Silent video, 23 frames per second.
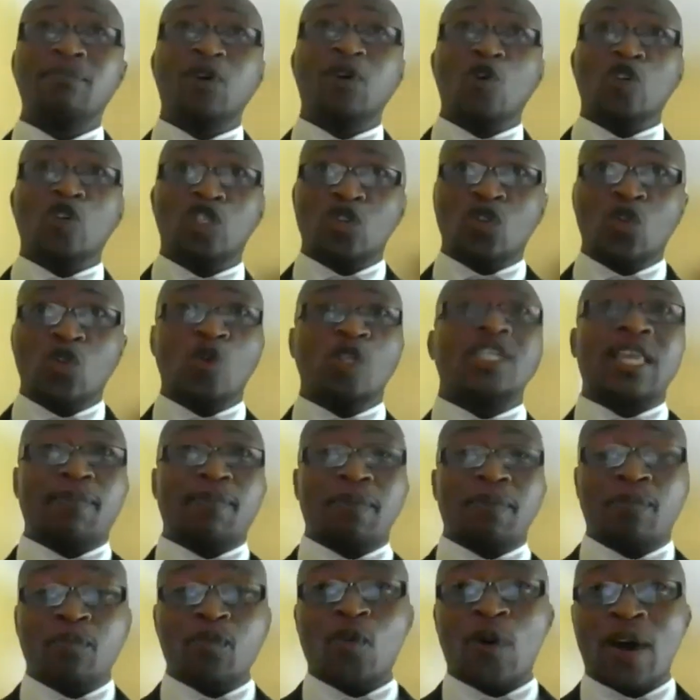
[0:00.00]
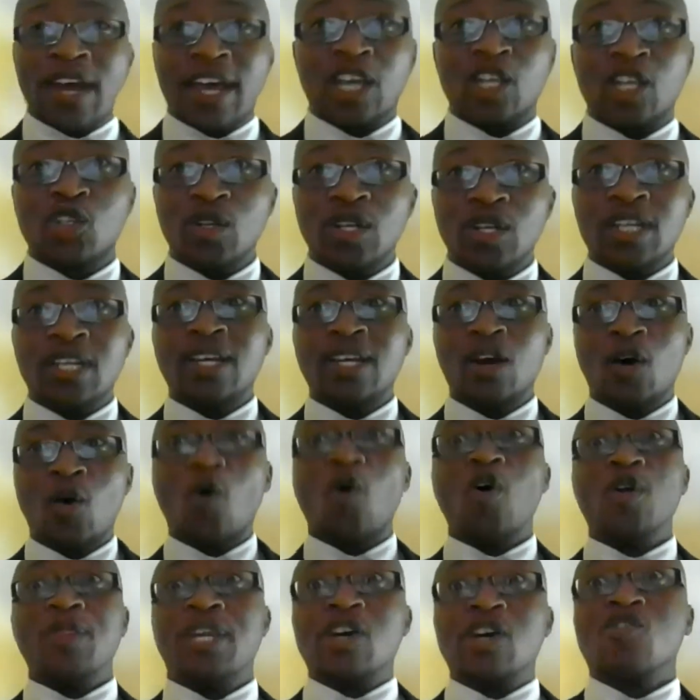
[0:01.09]
because those are the people who are actually
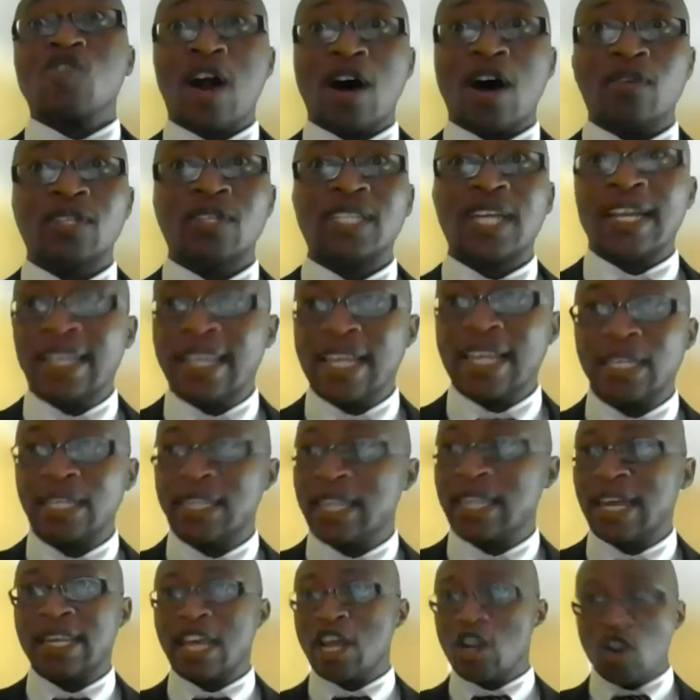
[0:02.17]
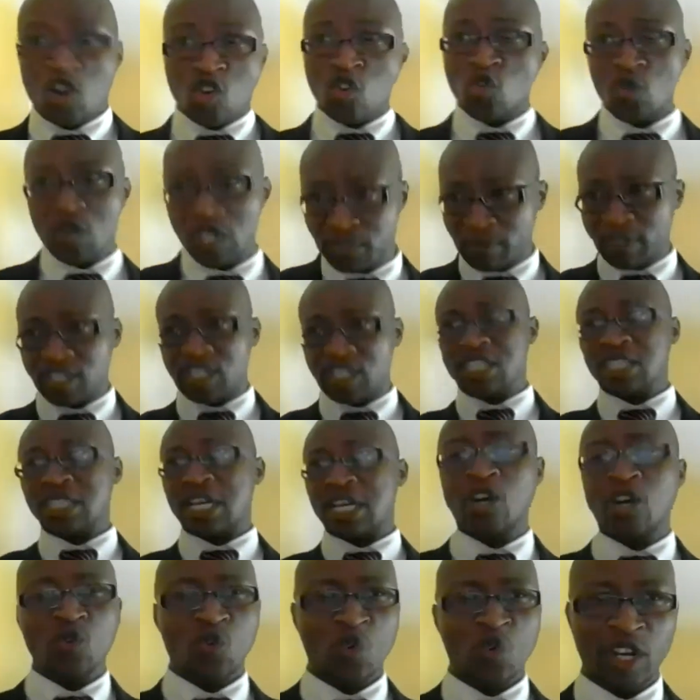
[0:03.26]
on the ground and they know which machines
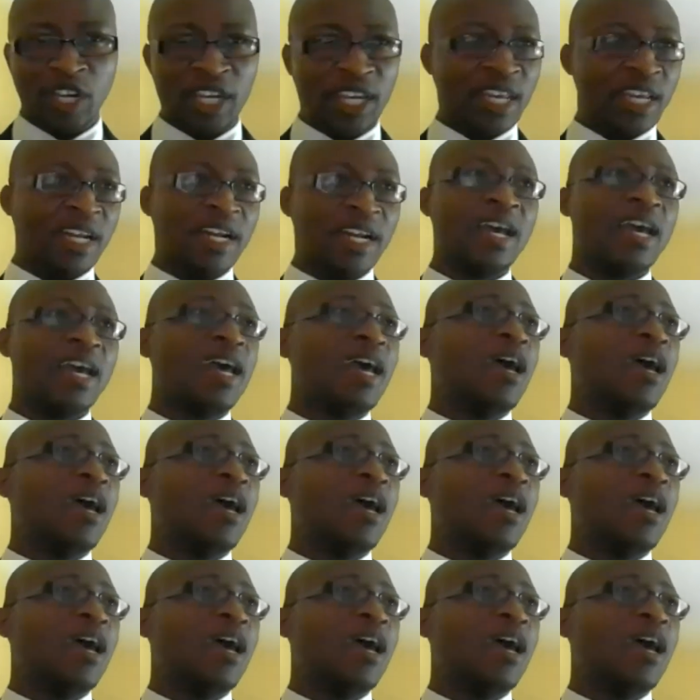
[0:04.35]
aren't working,